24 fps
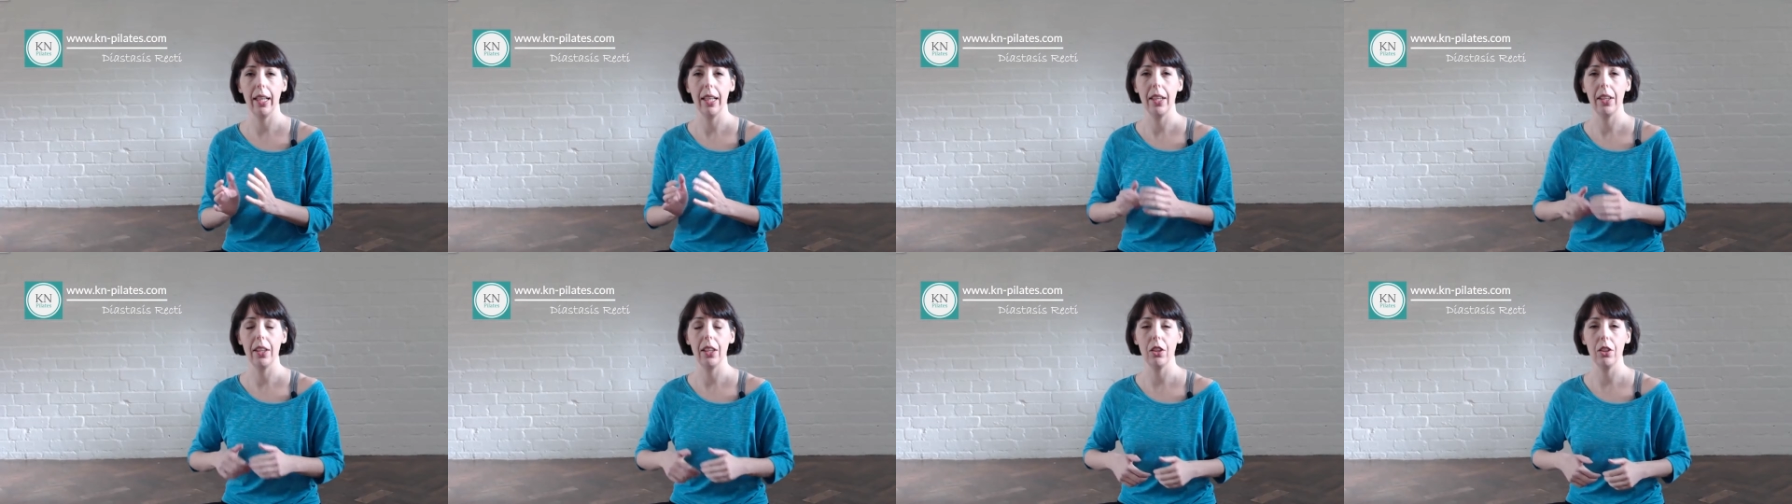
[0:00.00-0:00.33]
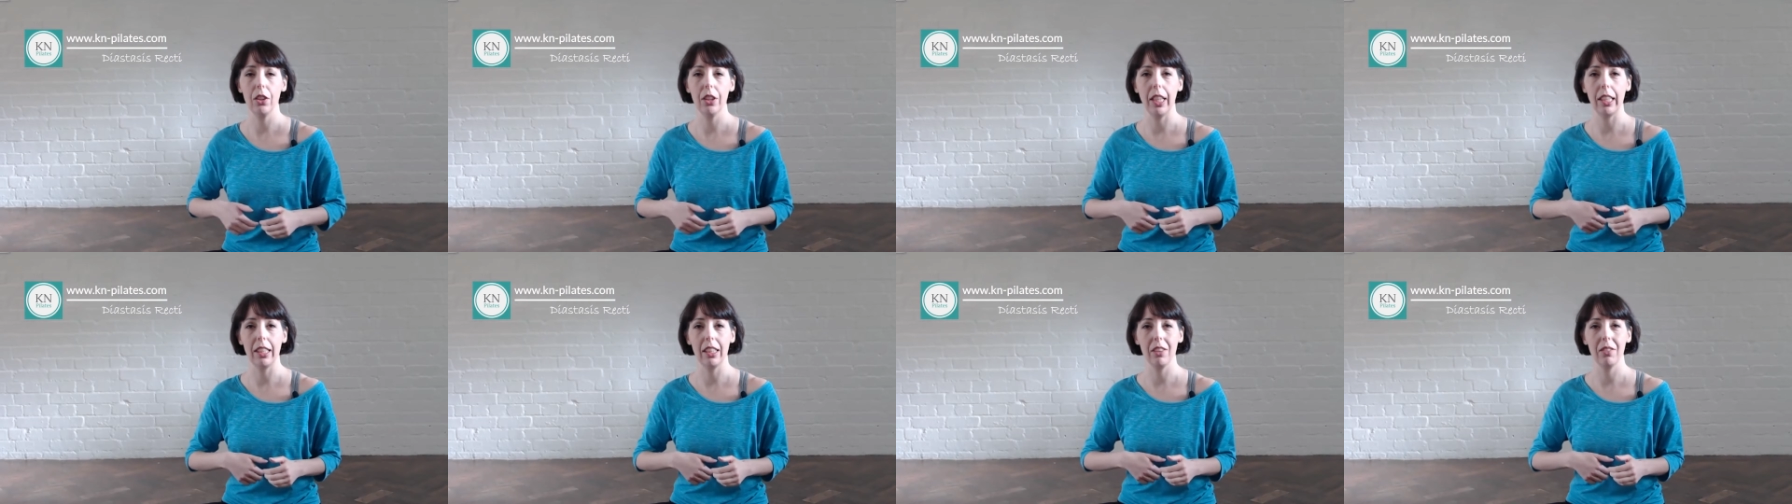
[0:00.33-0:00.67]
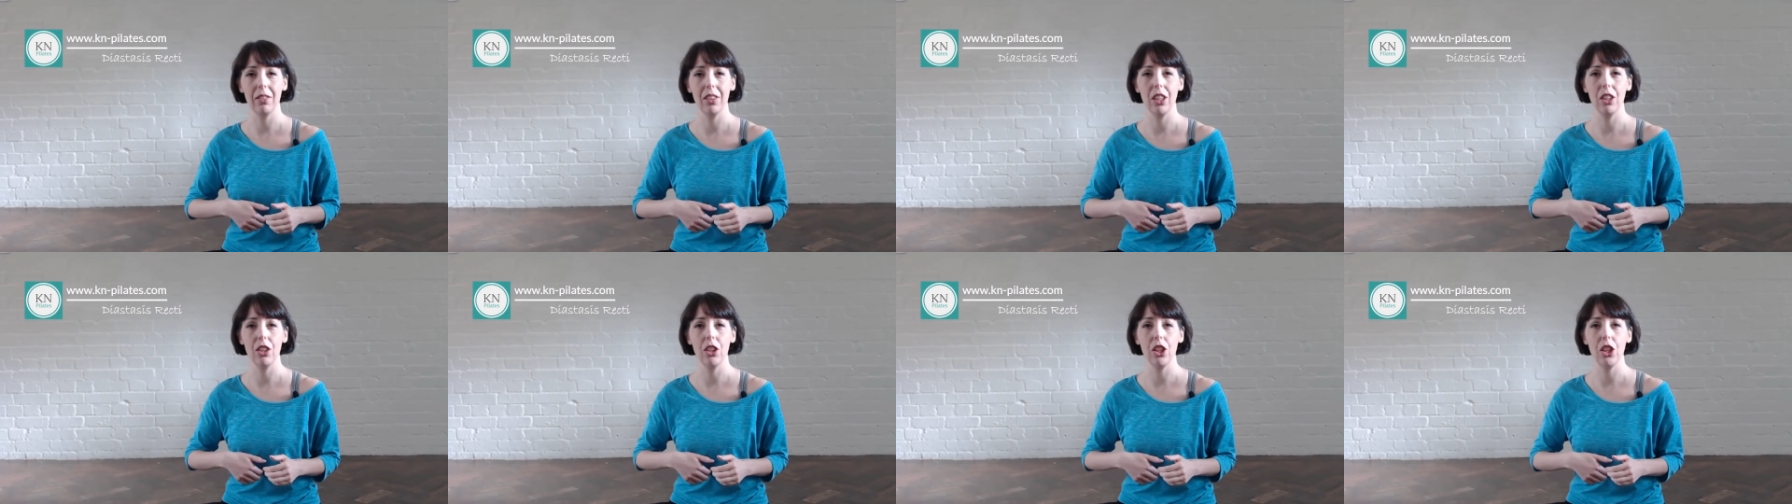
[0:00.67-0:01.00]
the connective
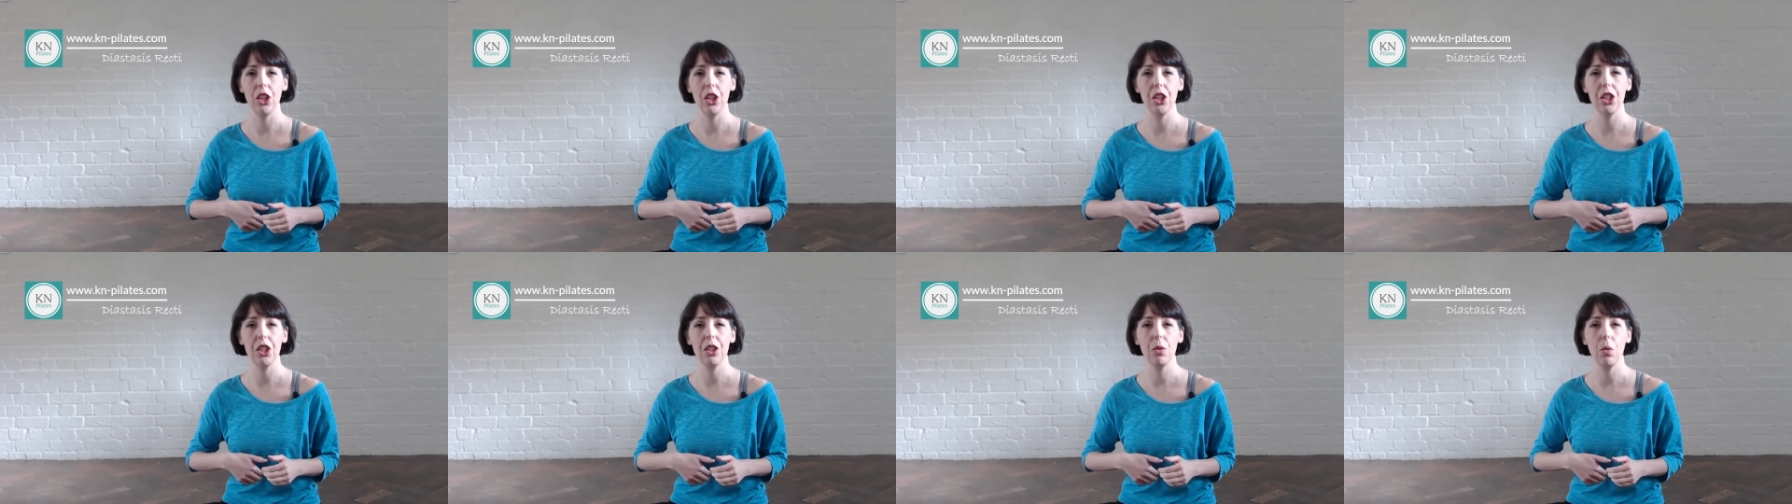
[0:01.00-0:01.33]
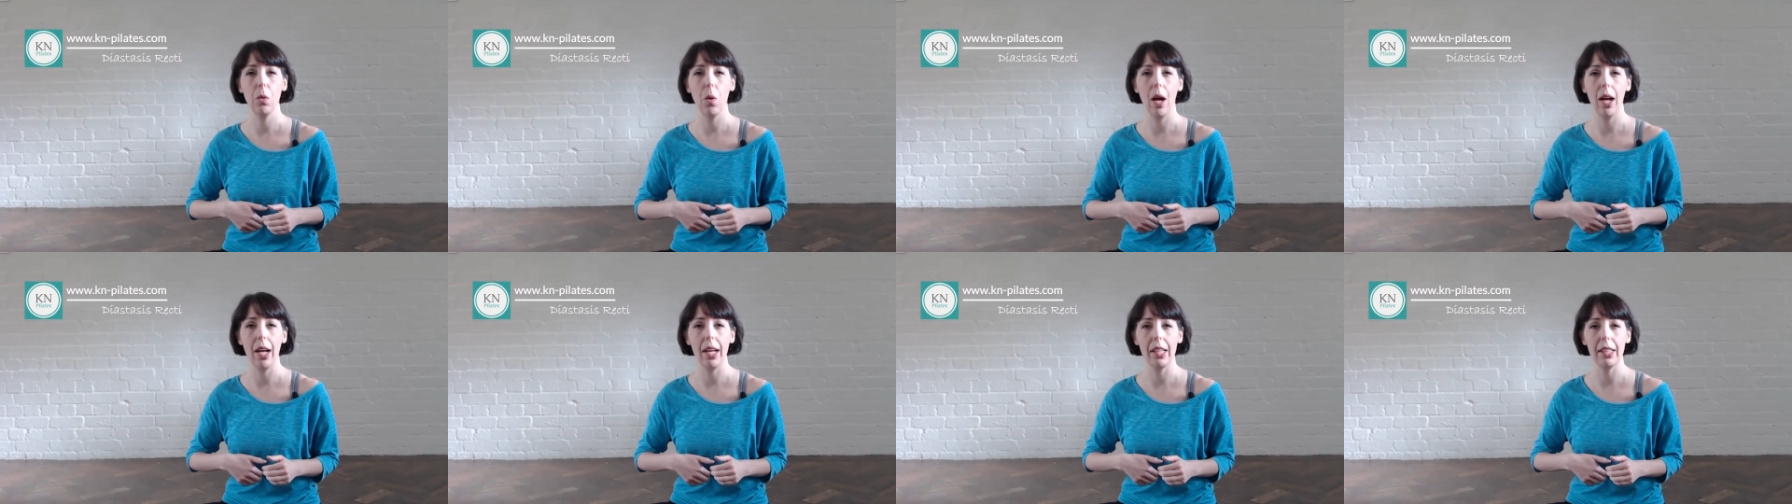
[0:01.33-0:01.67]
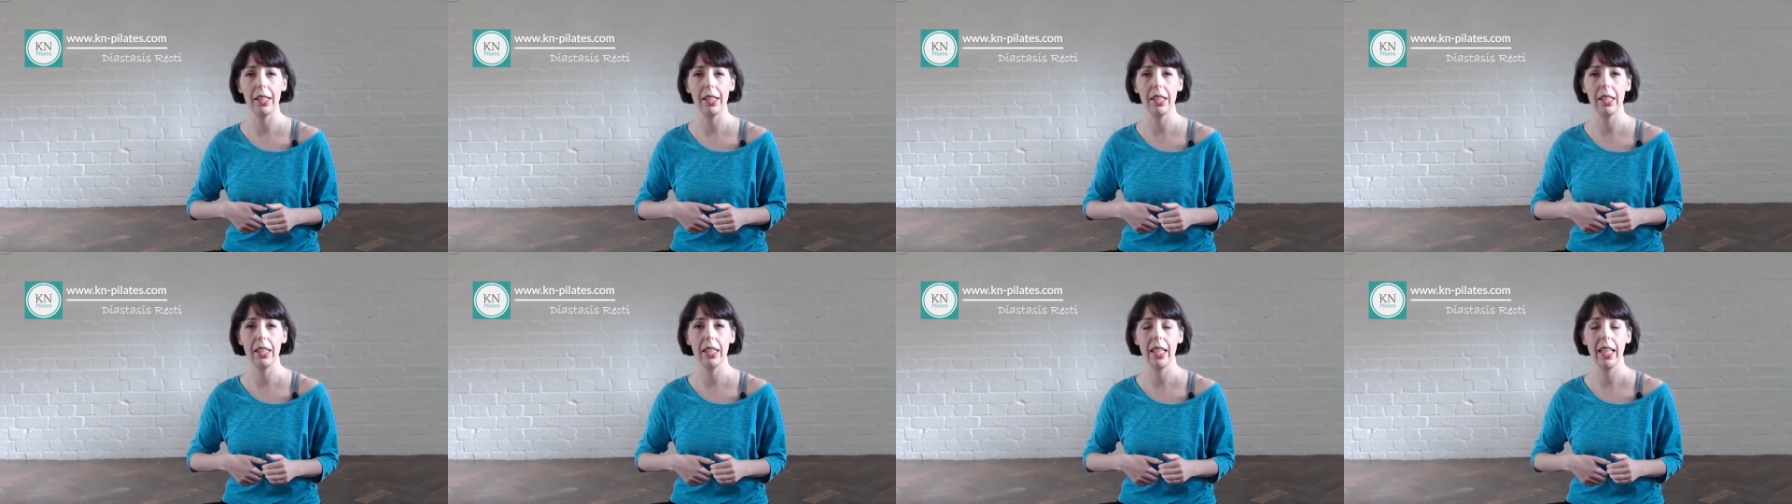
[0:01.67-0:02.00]
tissue is
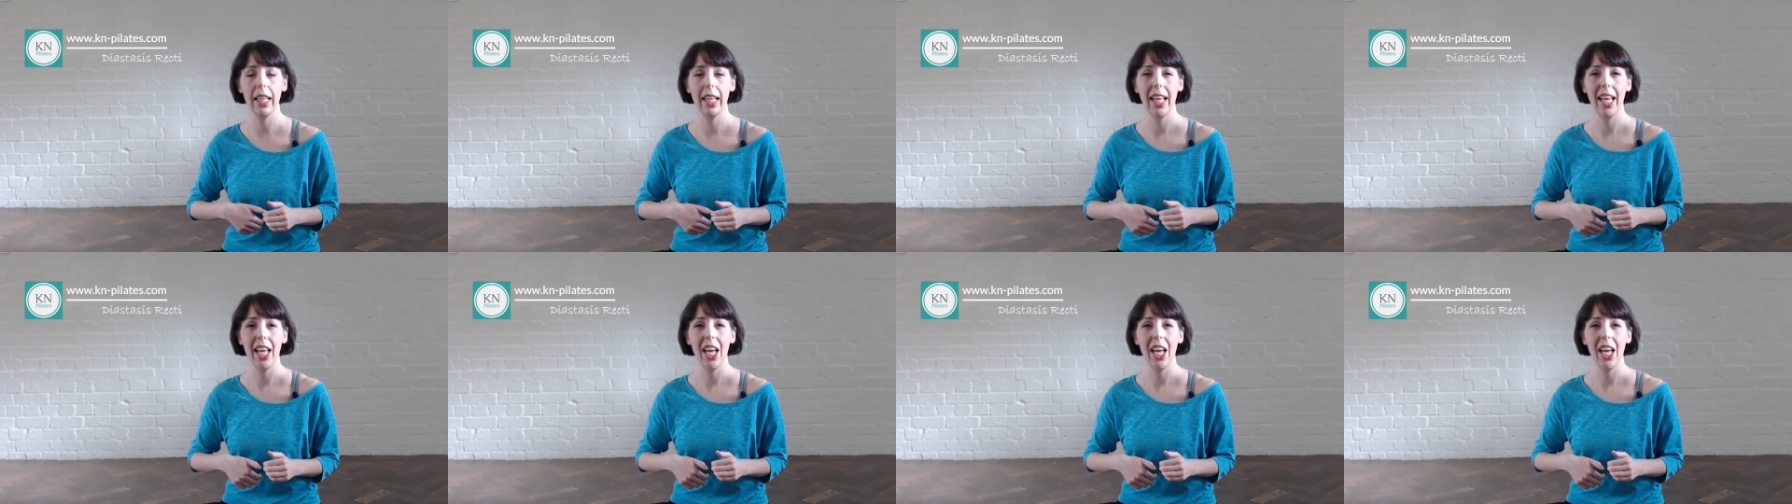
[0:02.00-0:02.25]
quite